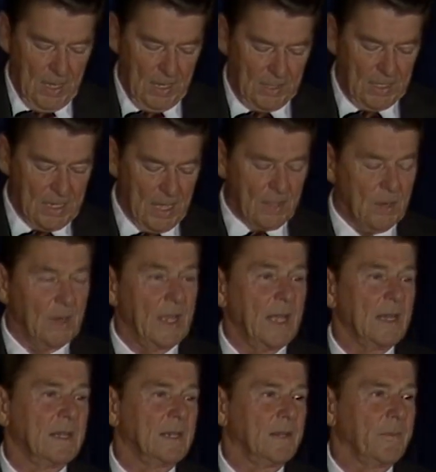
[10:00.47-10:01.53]
On the other
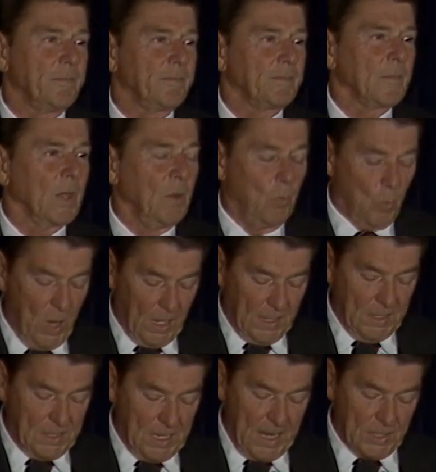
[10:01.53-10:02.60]
end, well
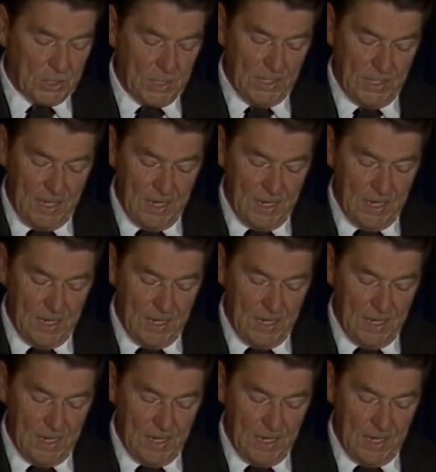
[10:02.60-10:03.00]
intentioned